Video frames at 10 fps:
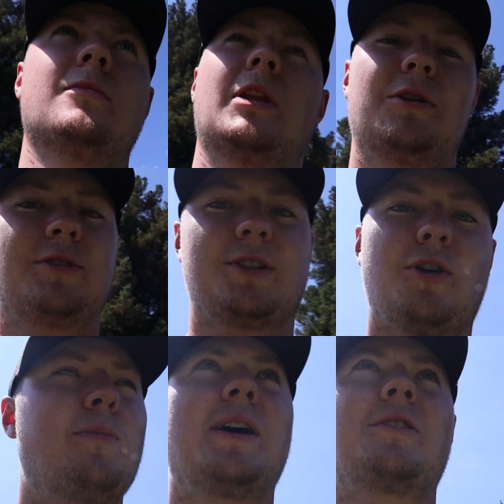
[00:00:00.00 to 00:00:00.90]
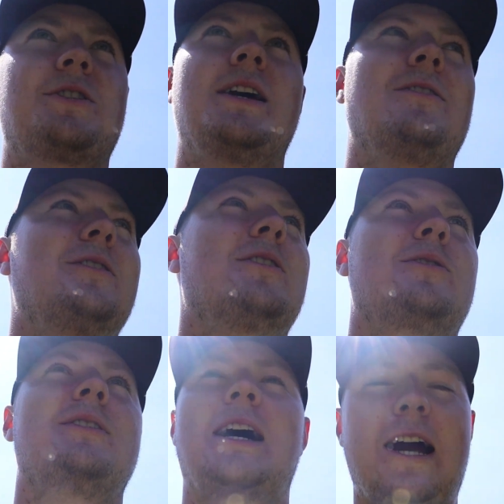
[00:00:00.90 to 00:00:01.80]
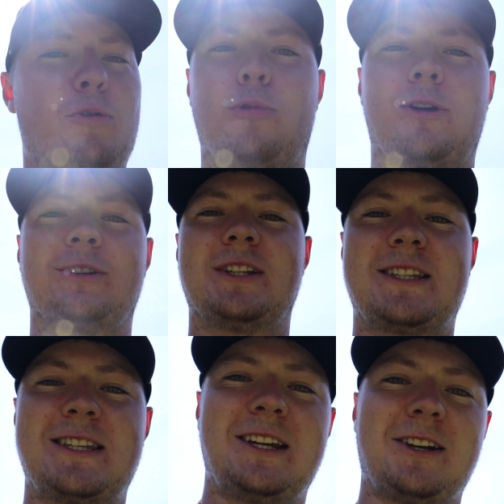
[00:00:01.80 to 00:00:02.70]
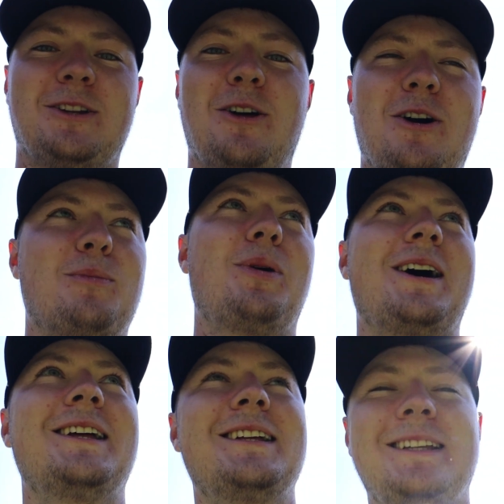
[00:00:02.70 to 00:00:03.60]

There is no better sound in the entire world than sinking a long putt.